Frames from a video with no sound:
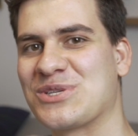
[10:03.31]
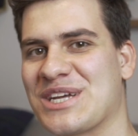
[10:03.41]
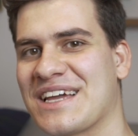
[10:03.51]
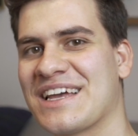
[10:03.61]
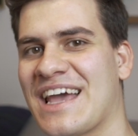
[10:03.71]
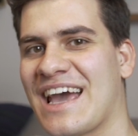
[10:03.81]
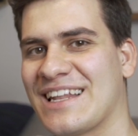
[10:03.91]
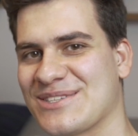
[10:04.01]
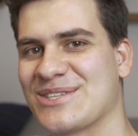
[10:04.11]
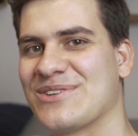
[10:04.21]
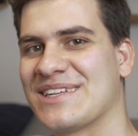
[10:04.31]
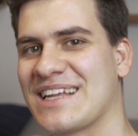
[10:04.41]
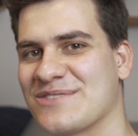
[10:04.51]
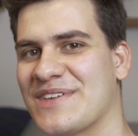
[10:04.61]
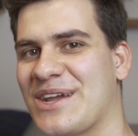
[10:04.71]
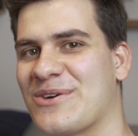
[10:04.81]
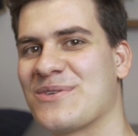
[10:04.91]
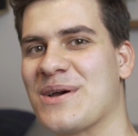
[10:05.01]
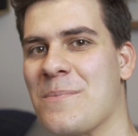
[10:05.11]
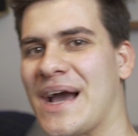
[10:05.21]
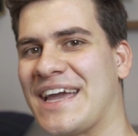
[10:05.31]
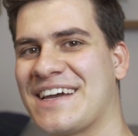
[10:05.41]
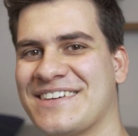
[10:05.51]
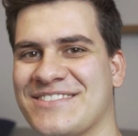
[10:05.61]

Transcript: watching, and I'll see you in the next video. Bye.